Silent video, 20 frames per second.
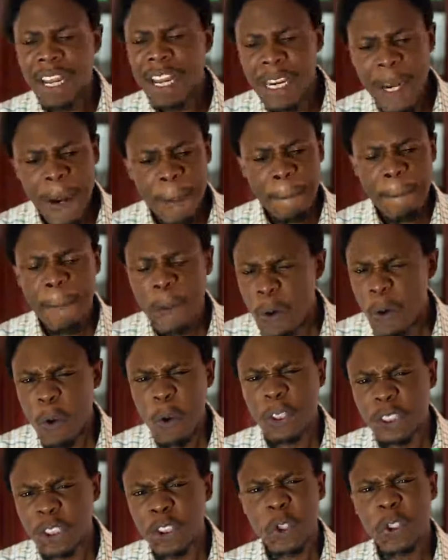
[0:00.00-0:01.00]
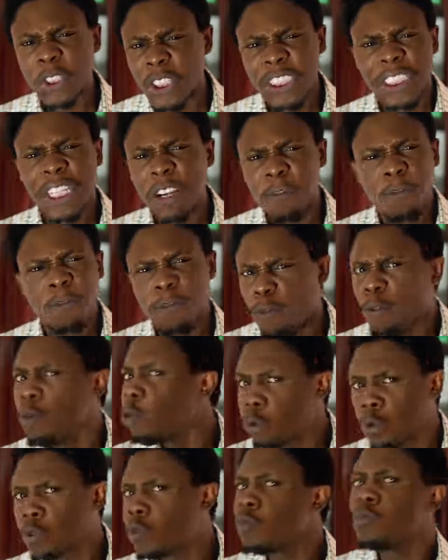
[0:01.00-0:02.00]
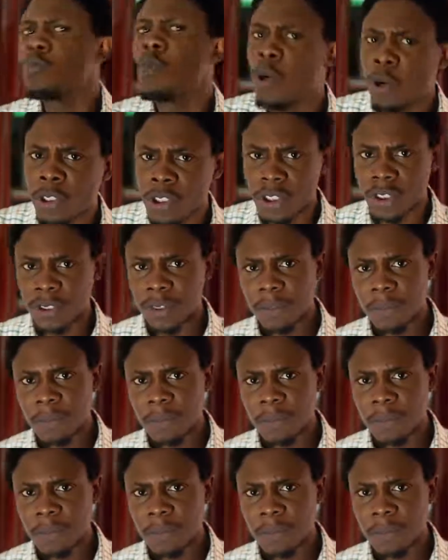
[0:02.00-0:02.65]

the blood just they flow too much,